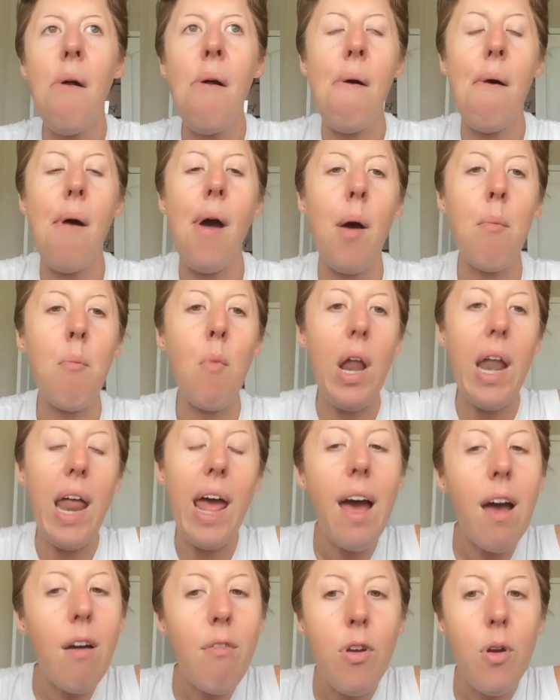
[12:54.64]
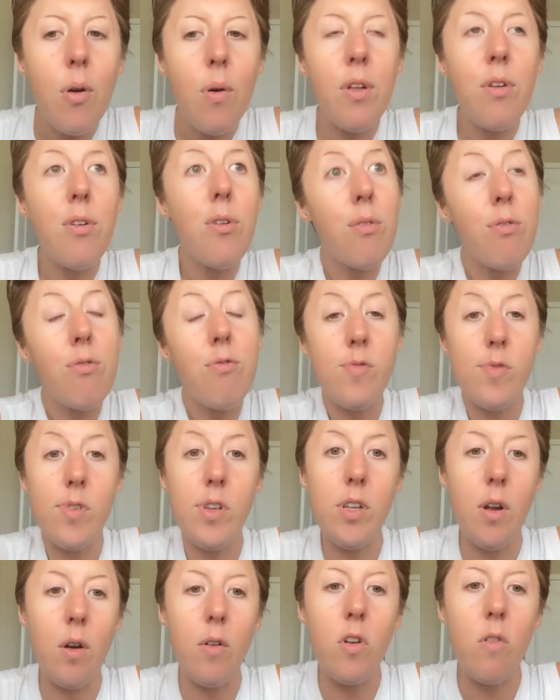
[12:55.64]
what have you, and you've
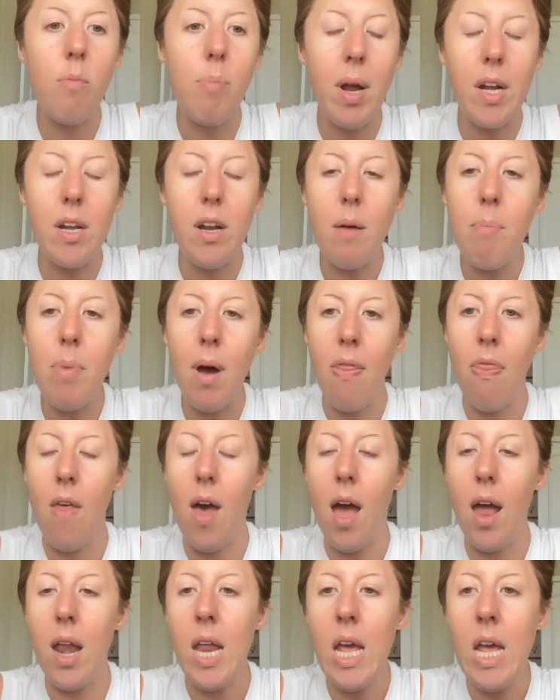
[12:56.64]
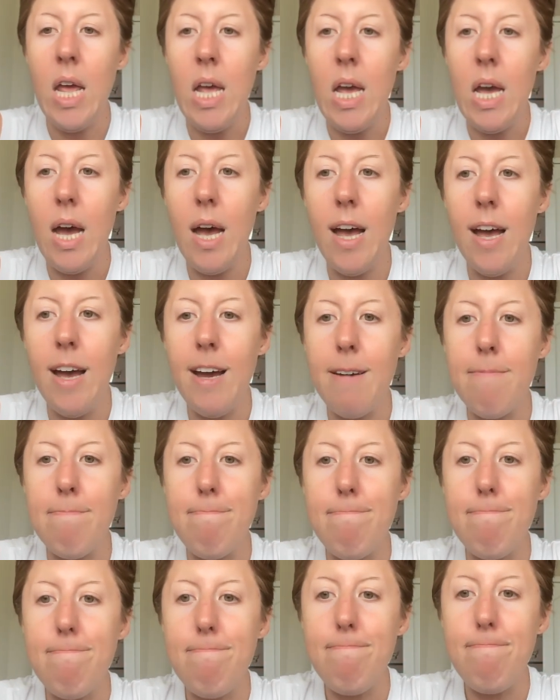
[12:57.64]
picked up on that.
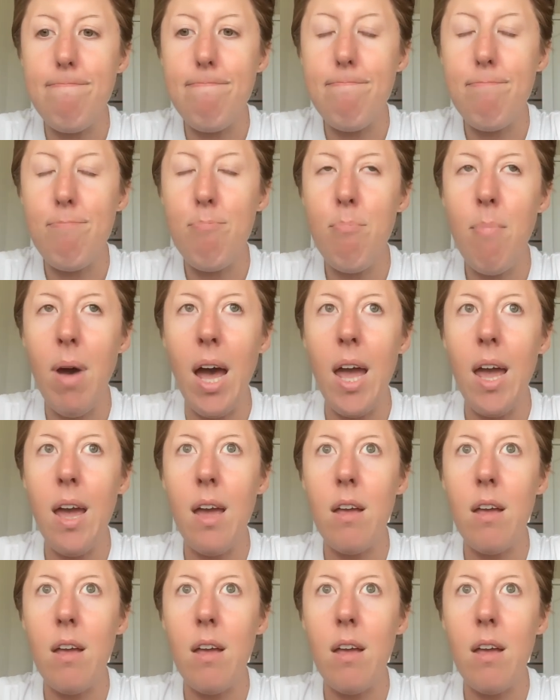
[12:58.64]
My